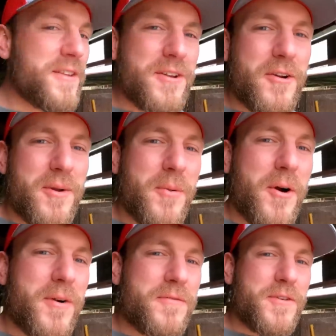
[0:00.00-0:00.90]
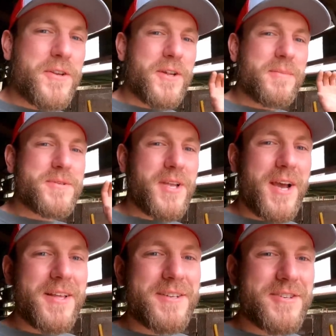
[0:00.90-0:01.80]
to the dairy barn, feeding up
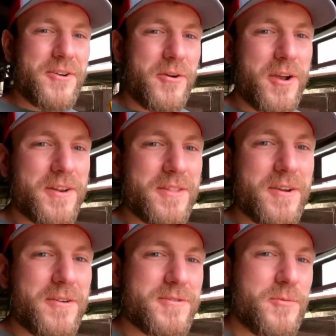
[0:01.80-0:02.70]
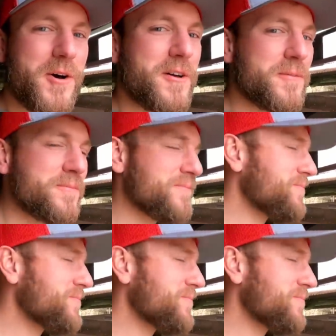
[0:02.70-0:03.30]
silage and grain in there as well.